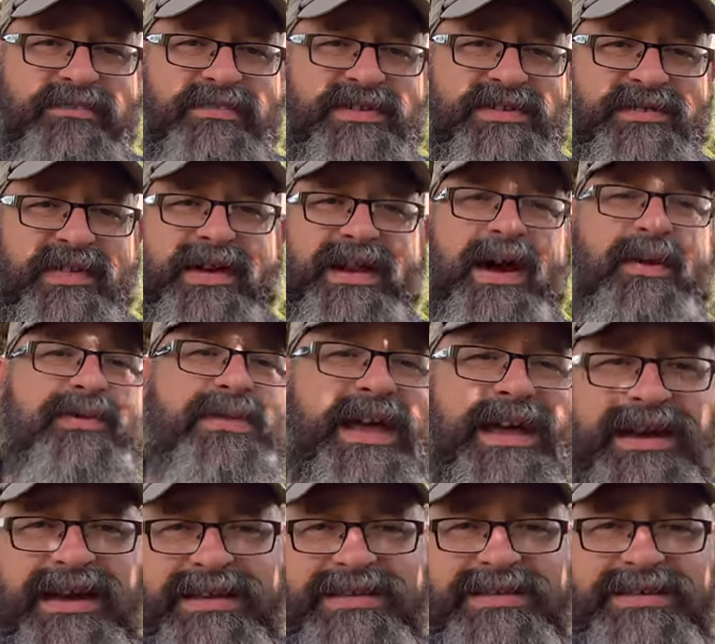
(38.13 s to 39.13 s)
Let's find out what
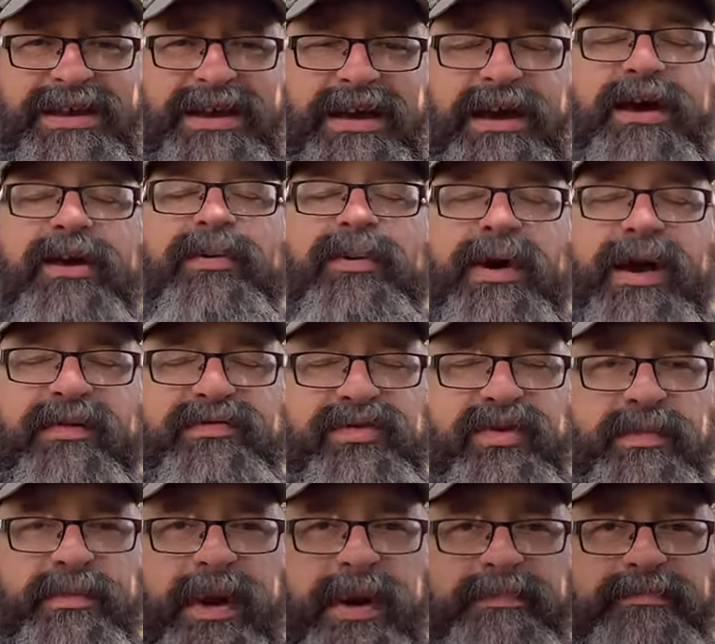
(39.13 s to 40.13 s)
that is right after
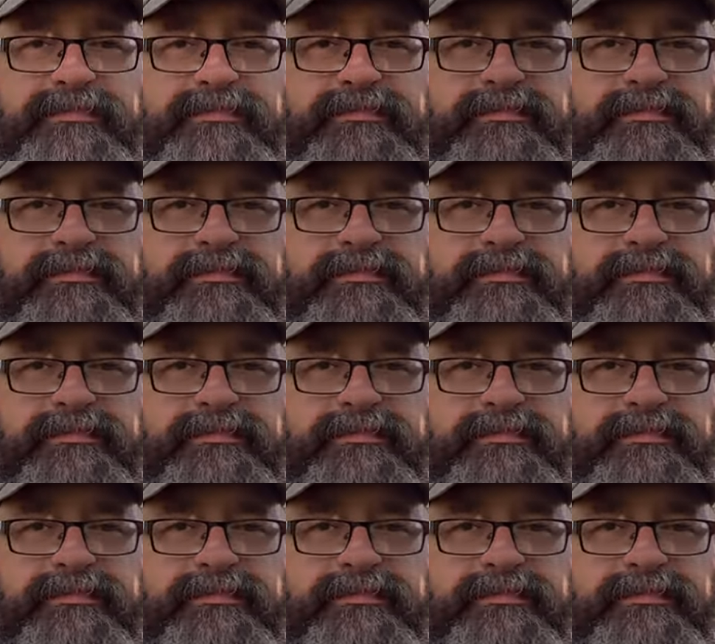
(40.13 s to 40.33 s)
the bump.